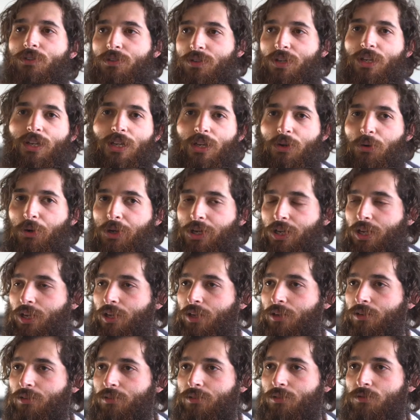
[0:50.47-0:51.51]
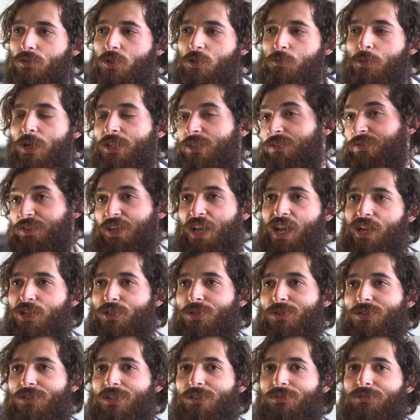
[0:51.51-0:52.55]
nitty-gritty
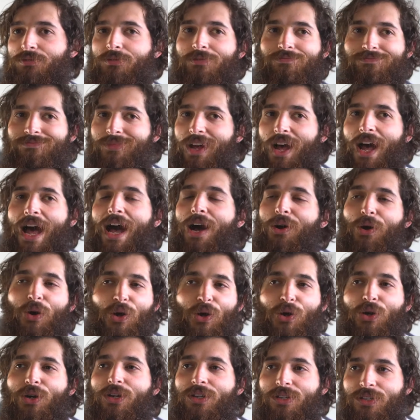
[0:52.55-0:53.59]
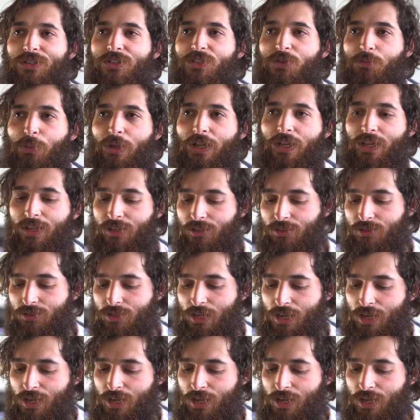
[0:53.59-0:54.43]
specifications of how good a display is,